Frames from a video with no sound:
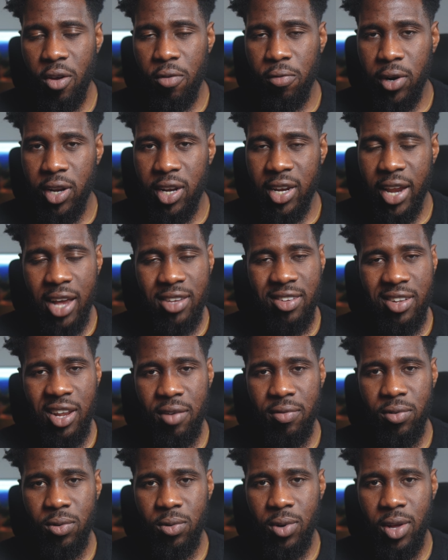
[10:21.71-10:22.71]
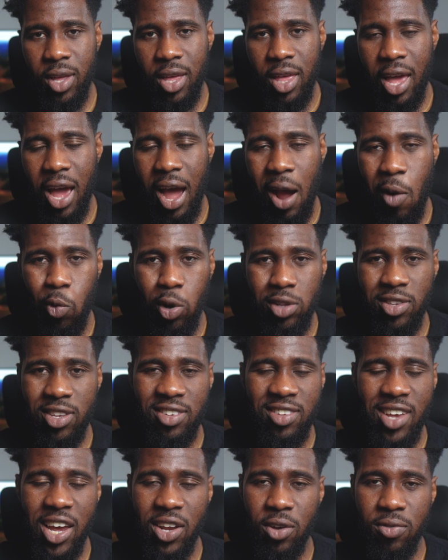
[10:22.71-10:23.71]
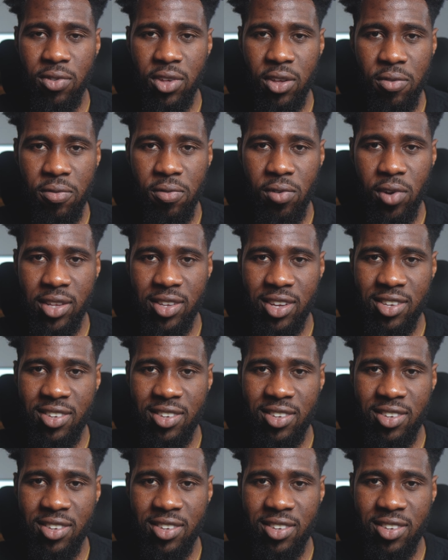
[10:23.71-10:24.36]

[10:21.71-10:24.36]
for the next level. And what's a sign of influence?